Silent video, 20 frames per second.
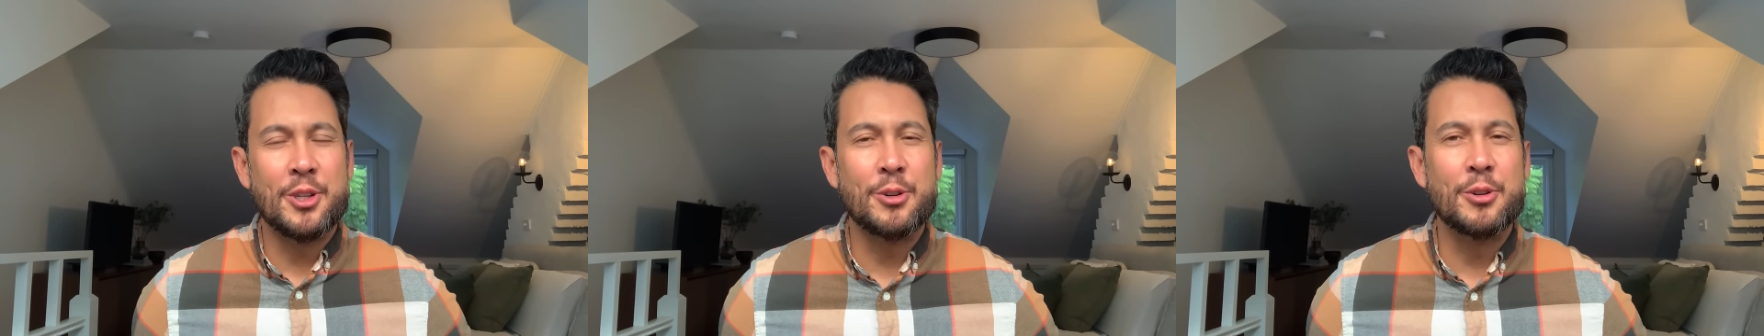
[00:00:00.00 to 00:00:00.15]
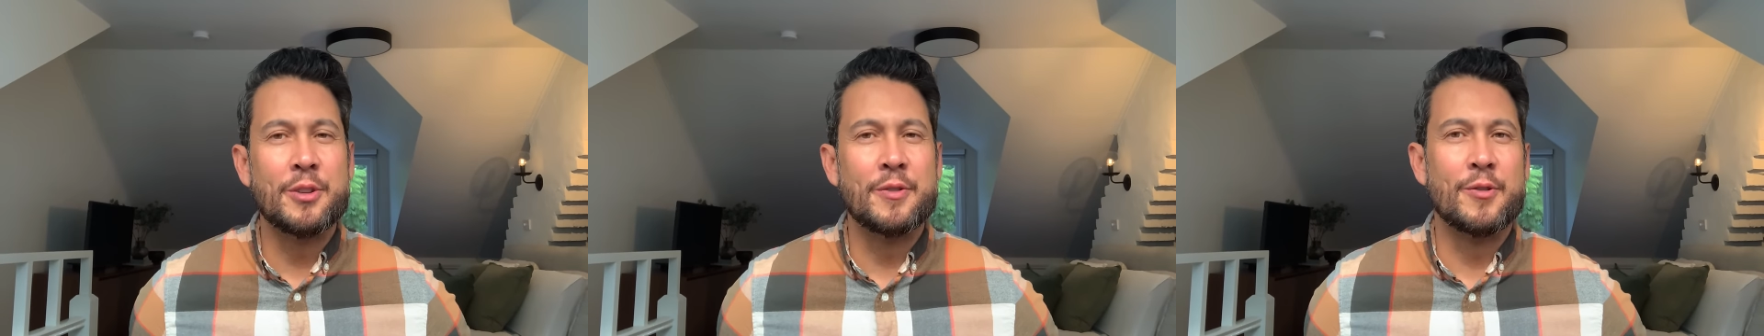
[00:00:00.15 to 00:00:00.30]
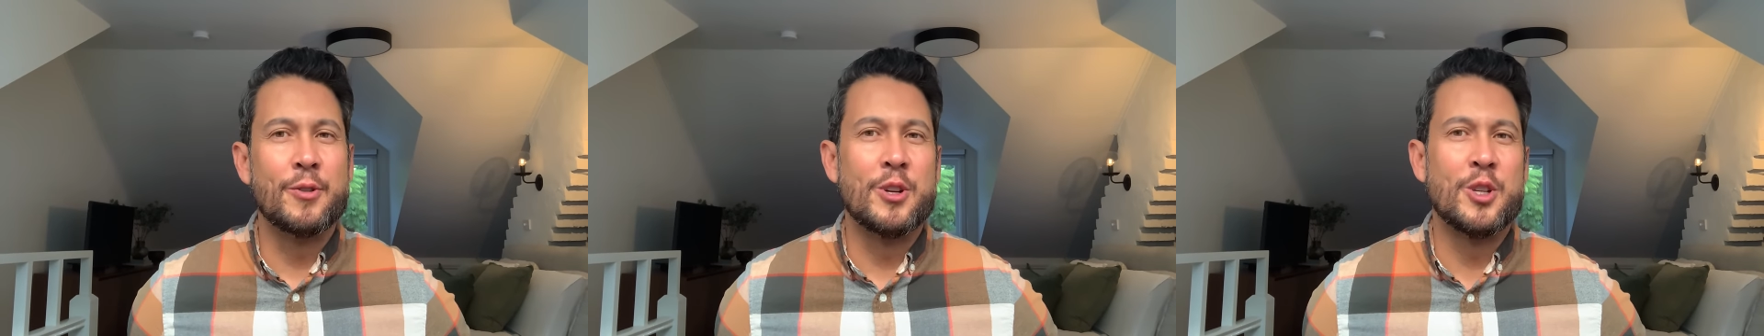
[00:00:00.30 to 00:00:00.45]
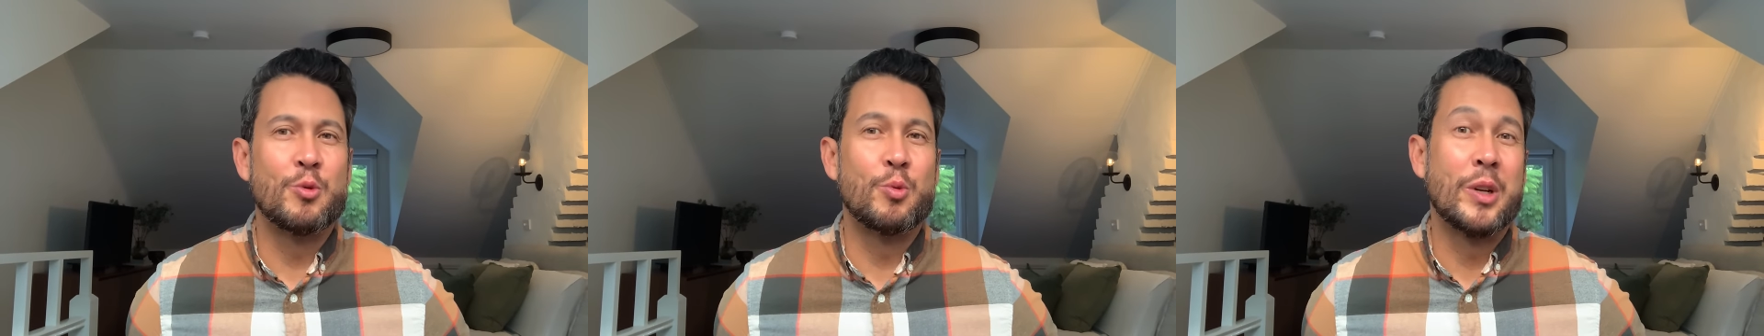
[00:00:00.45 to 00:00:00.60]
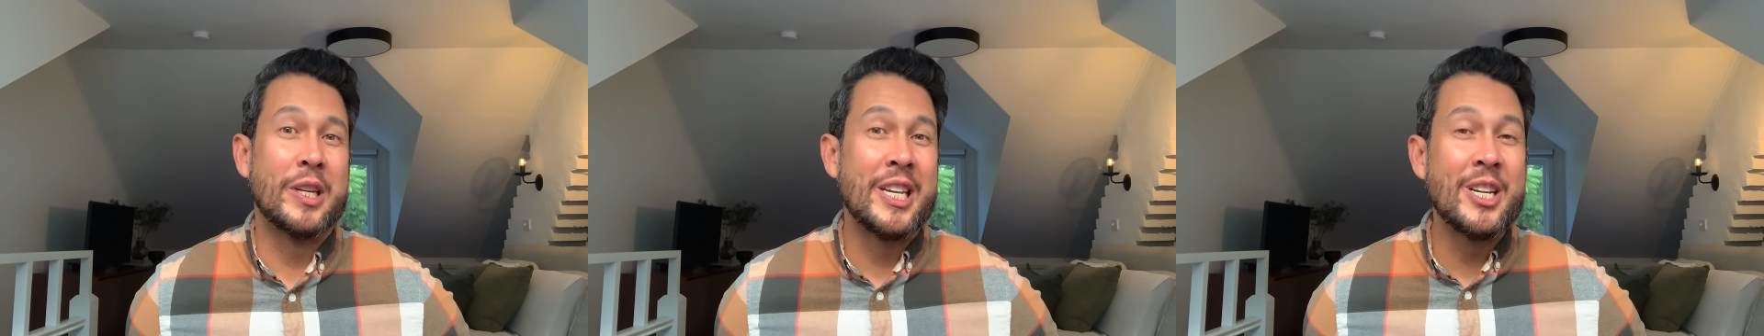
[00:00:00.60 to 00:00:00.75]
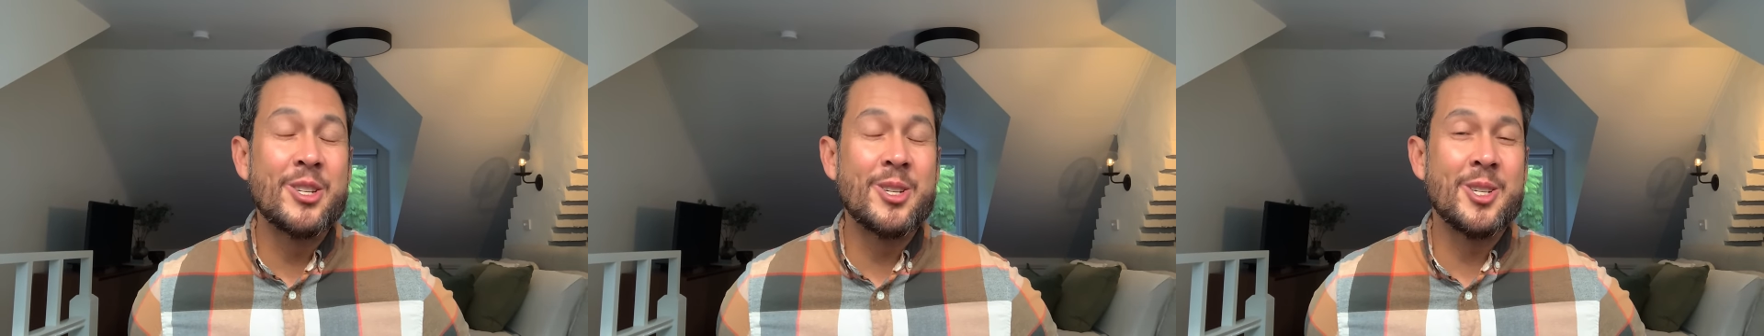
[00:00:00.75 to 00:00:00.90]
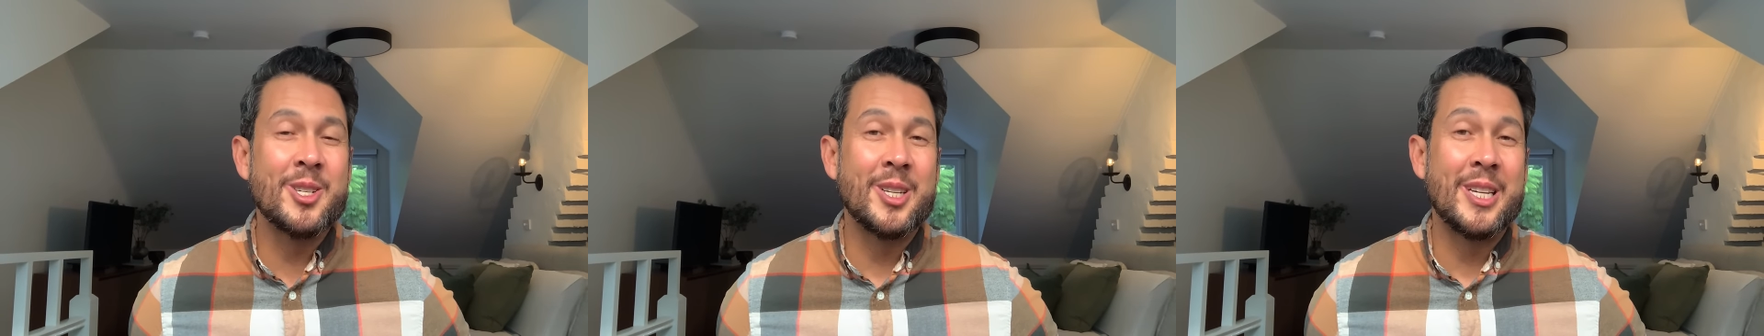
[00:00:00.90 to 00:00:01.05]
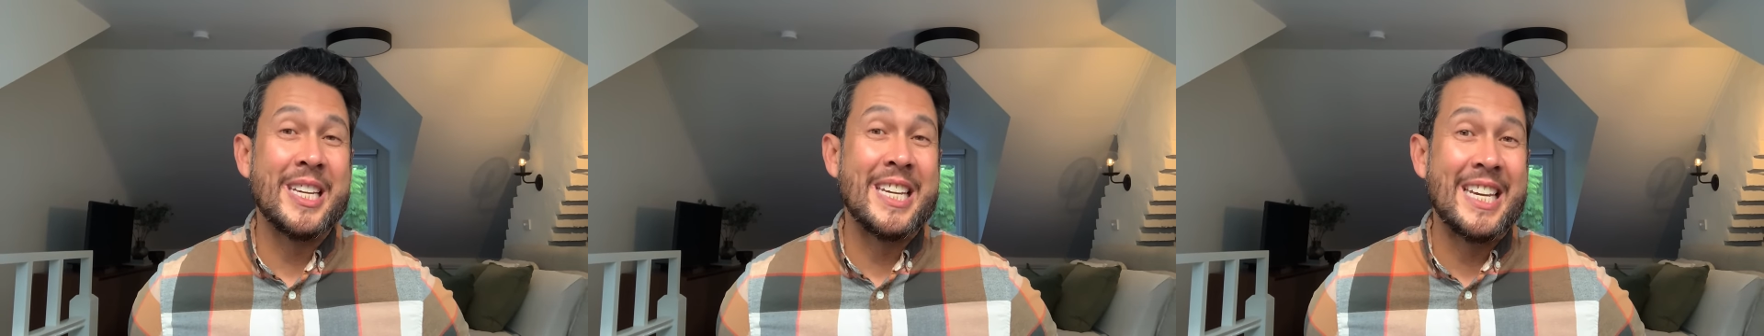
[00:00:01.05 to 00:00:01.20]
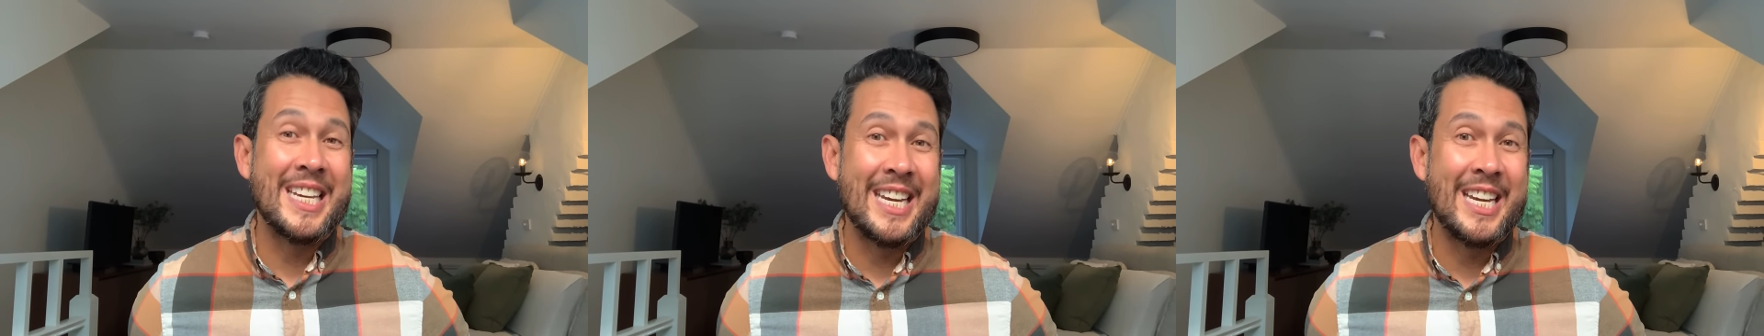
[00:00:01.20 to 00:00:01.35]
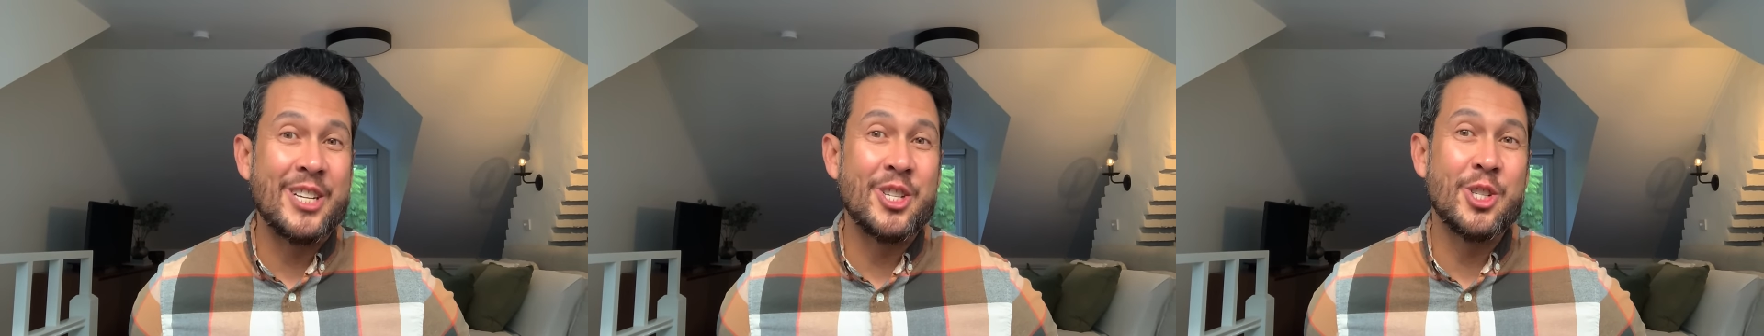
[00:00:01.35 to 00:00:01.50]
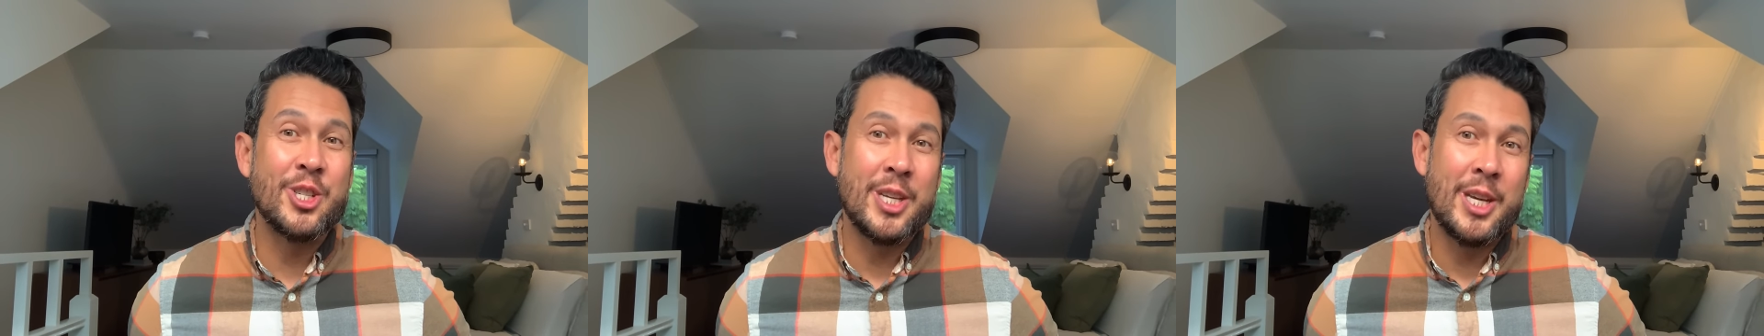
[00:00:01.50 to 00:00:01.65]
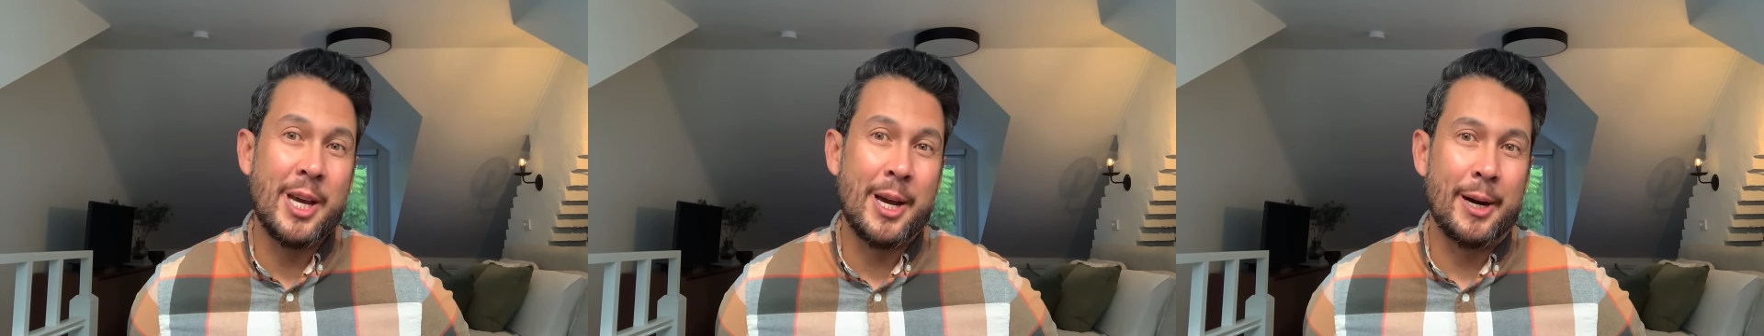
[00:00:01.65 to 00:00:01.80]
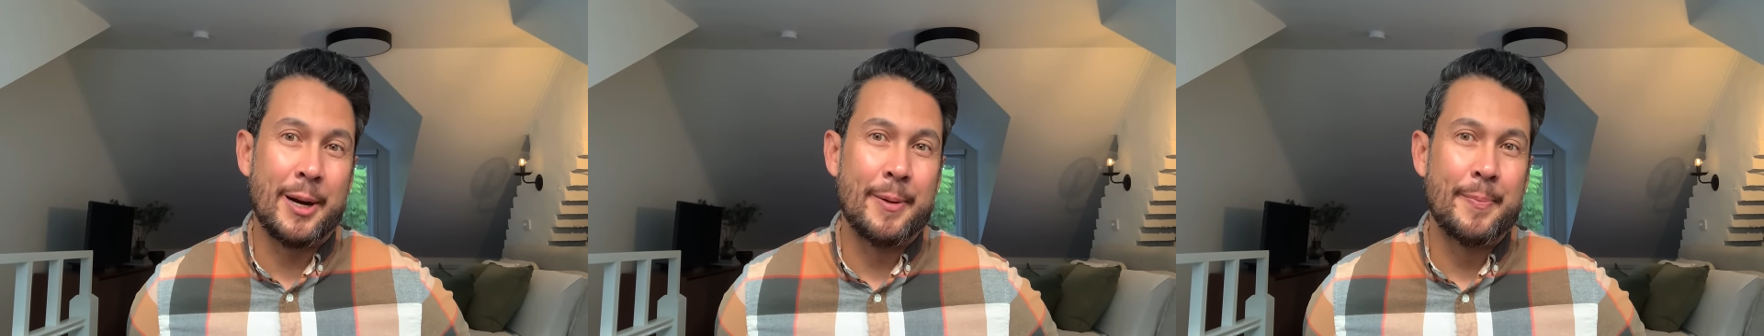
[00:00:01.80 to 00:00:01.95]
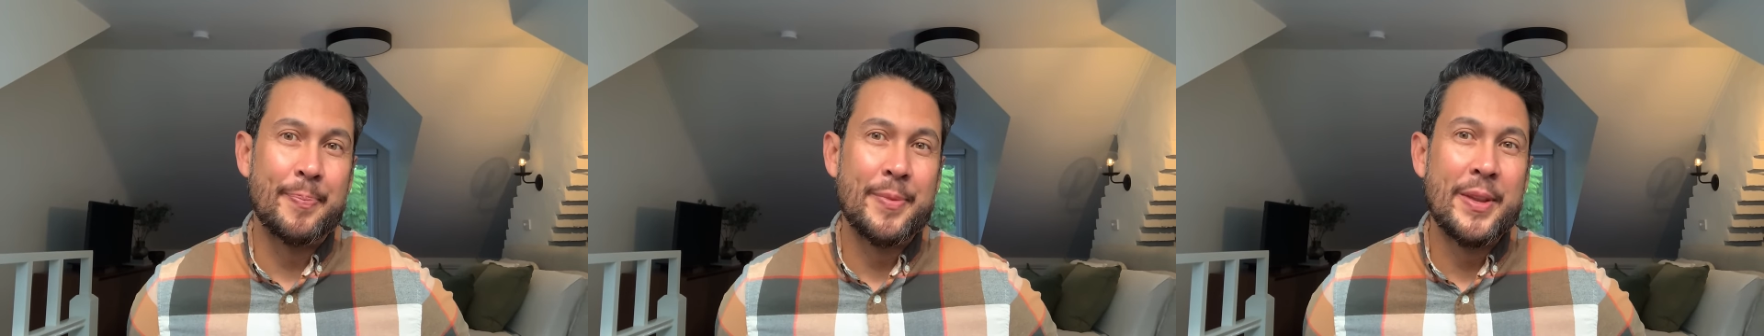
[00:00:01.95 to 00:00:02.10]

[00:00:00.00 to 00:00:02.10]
Universe religiously each year,